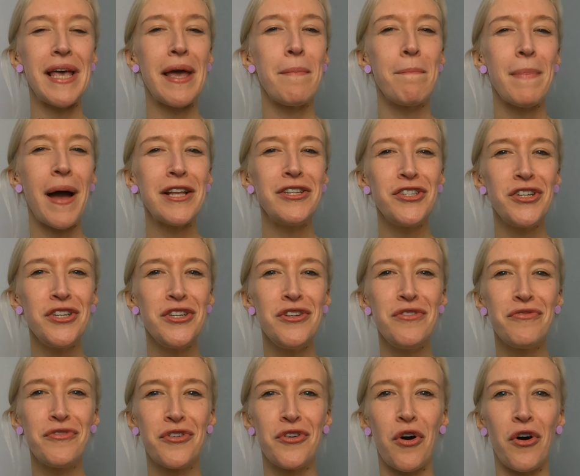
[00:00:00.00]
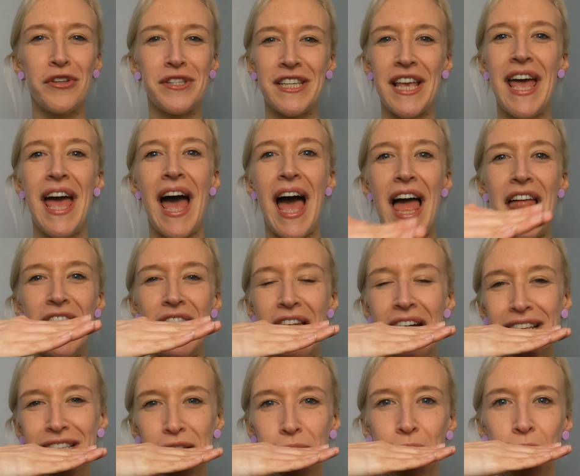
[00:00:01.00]
imagine you've got a
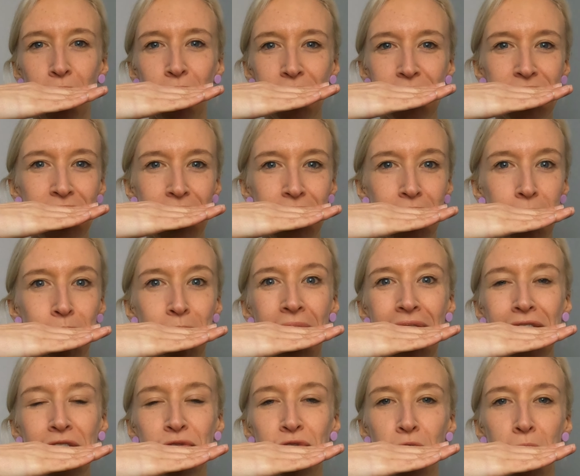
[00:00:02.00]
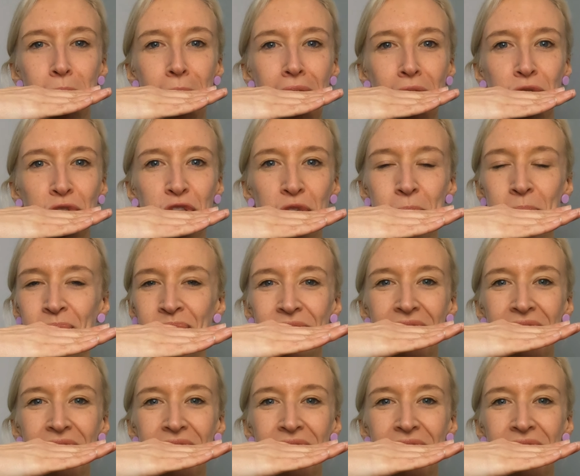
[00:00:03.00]
letterbox at the back of your mouth.